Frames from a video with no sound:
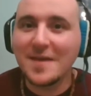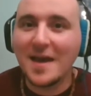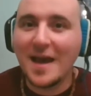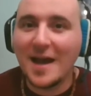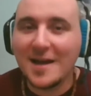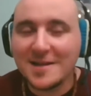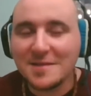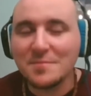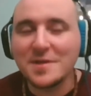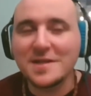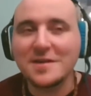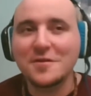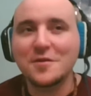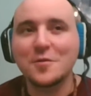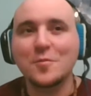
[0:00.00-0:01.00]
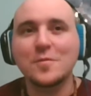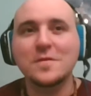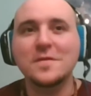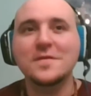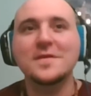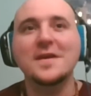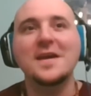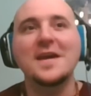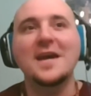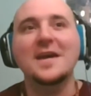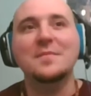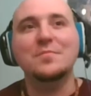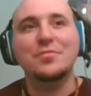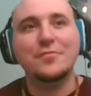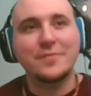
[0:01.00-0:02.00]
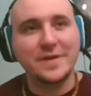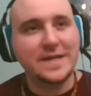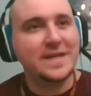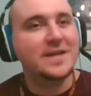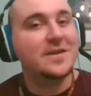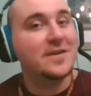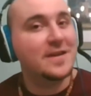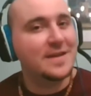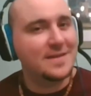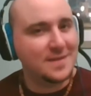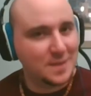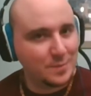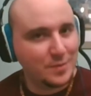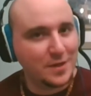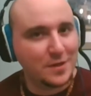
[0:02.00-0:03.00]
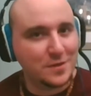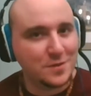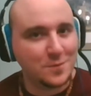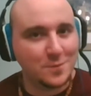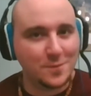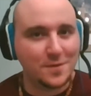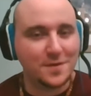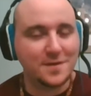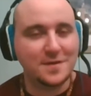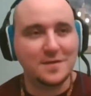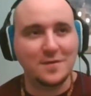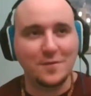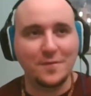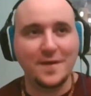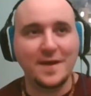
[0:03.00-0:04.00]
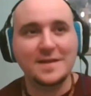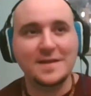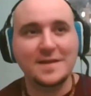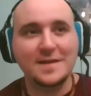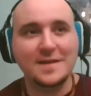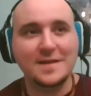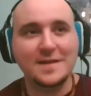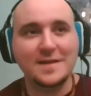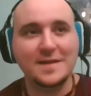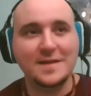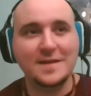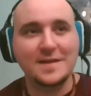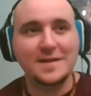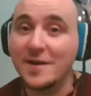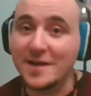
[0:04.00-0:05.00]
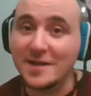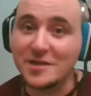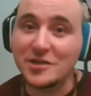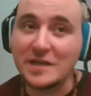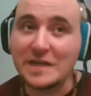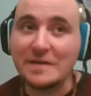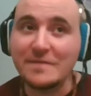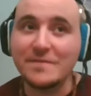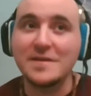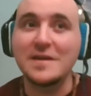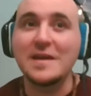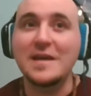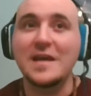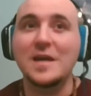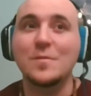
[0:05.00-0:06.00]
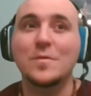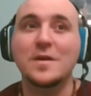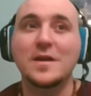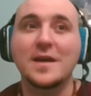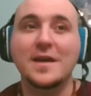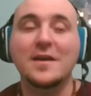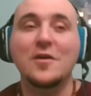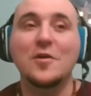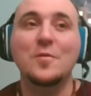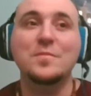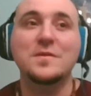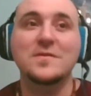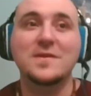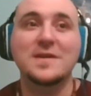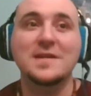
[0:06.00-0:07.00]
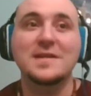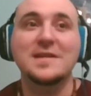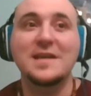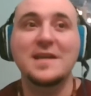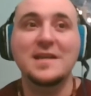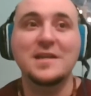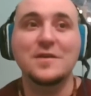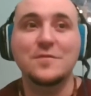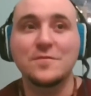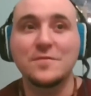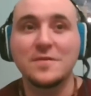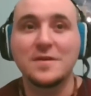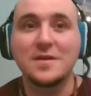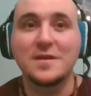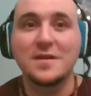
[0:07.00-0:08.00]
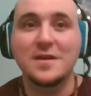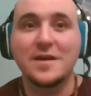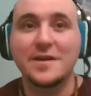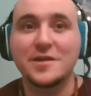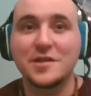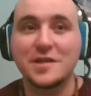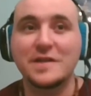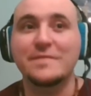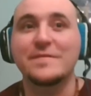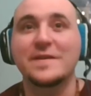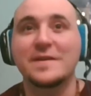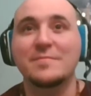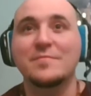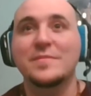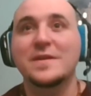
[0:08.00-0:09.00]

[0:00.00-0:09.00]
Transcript: at the material world and pretty good at the spiritual world too. That's what I think I've already achieved and what I hope to continue achieving,